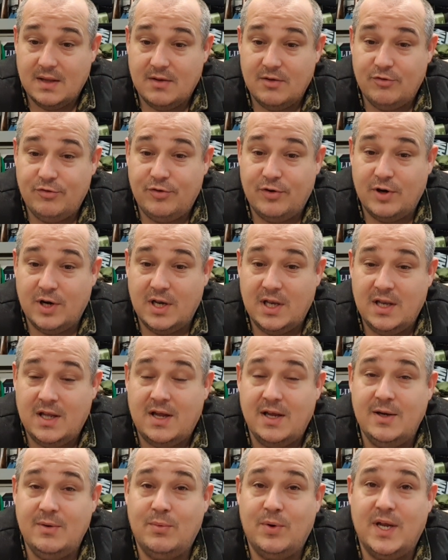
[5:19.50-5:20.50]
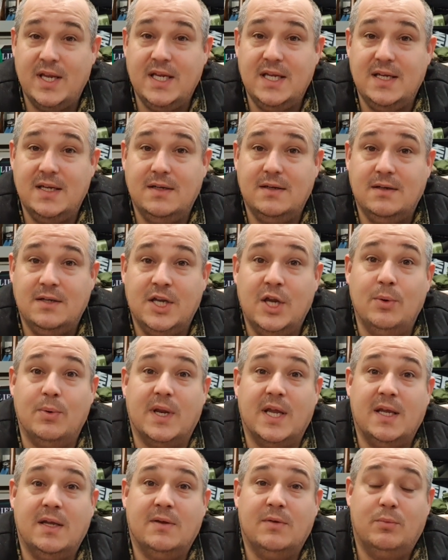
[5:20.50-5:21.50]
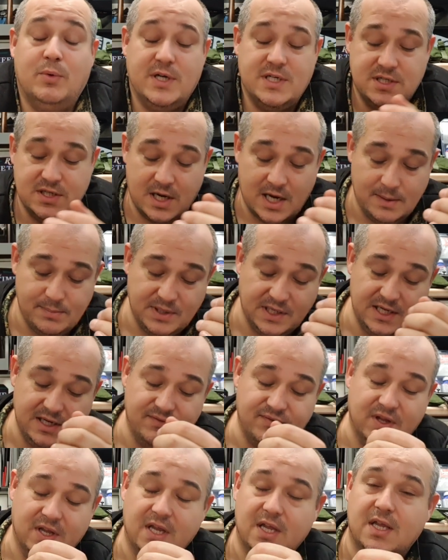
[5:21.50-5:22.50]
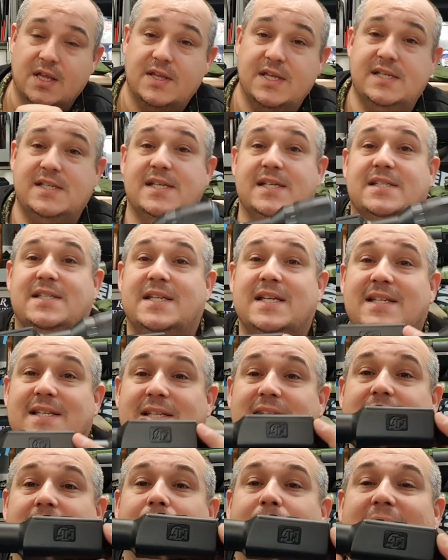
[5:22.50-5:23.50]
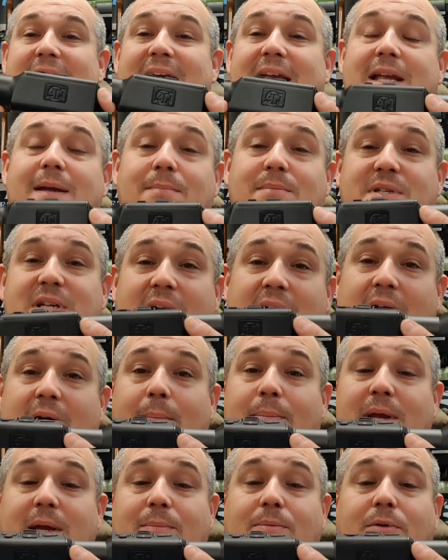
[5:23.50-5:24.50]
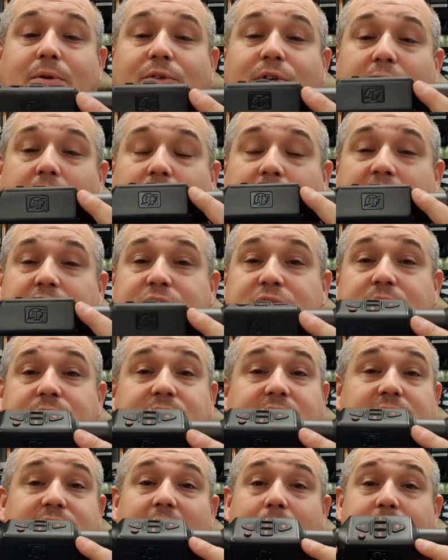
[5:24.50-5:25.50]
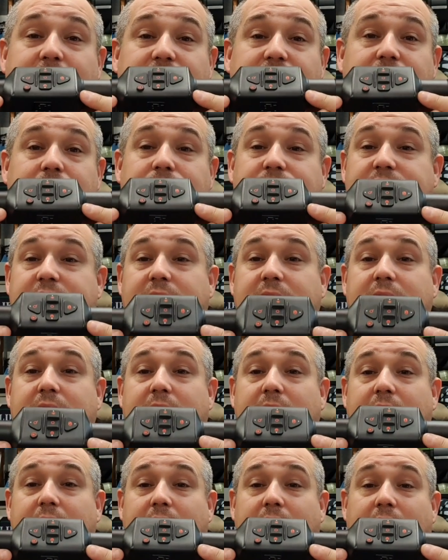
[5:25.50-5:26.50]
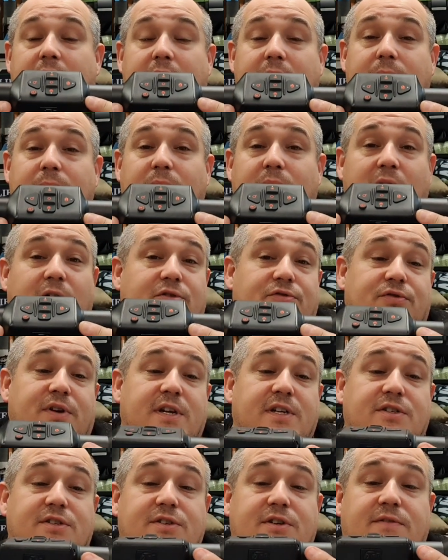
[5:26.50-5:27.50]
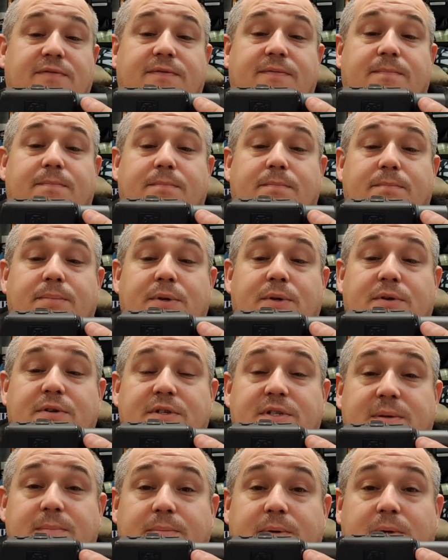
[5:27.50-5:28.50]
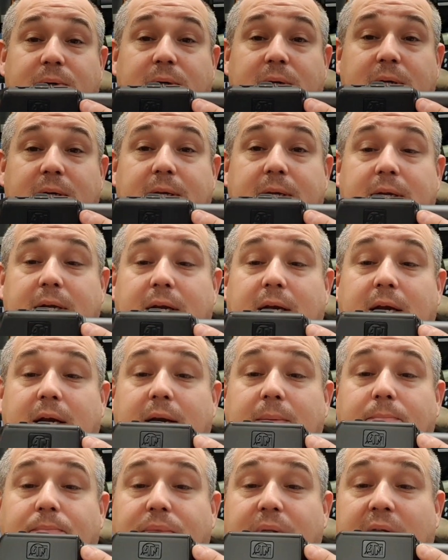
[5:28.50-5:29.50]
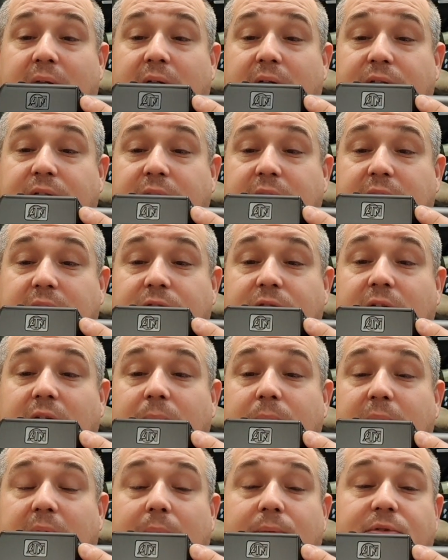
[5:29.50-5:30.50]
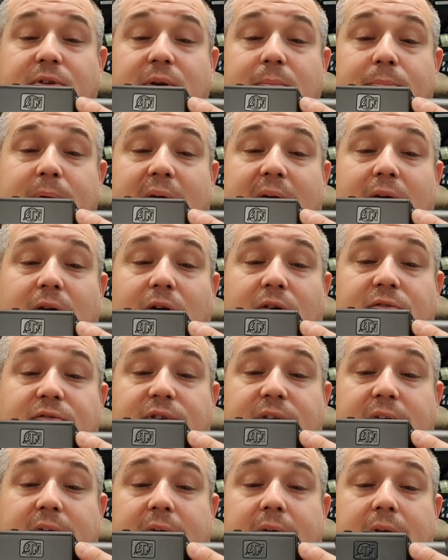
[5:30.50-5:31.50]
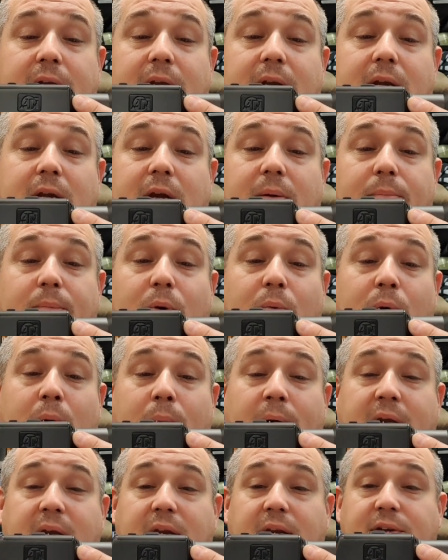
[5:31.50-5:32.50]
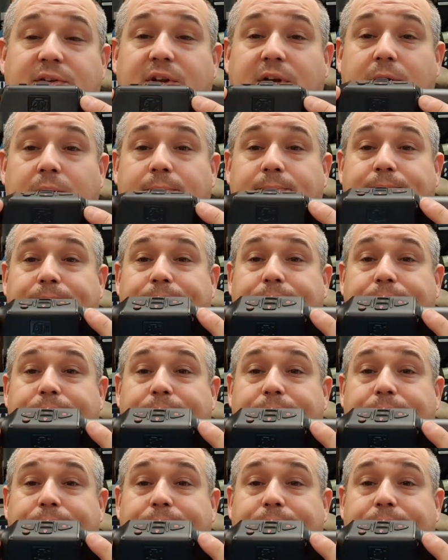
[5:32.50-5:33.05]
for a lightweight unit, which I believe this is going to be aimed at people doing rat shooting, rabbit shooting, close range stuff, pure and simple. And I think it's going to be absolutely bang on for that. But what we're going to do,